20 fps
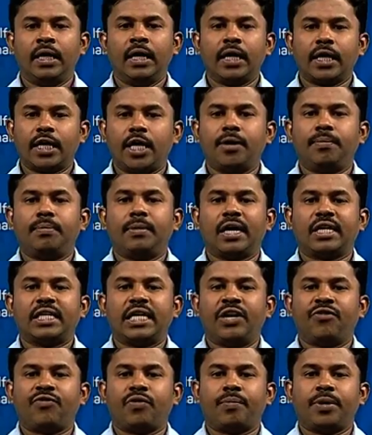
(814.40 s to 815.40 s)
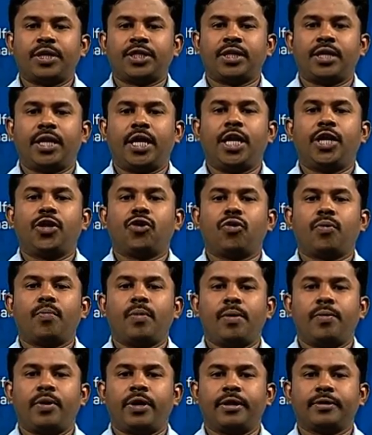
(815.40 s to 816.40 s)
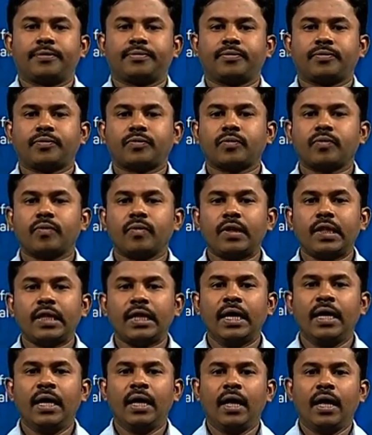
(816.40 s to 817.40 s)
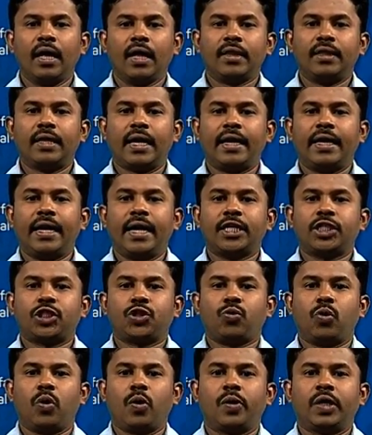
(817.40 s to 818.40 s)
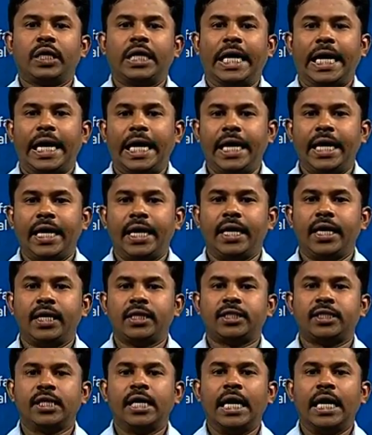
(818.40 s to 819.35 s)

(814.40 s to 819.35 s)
keep that information in your memory. The next one is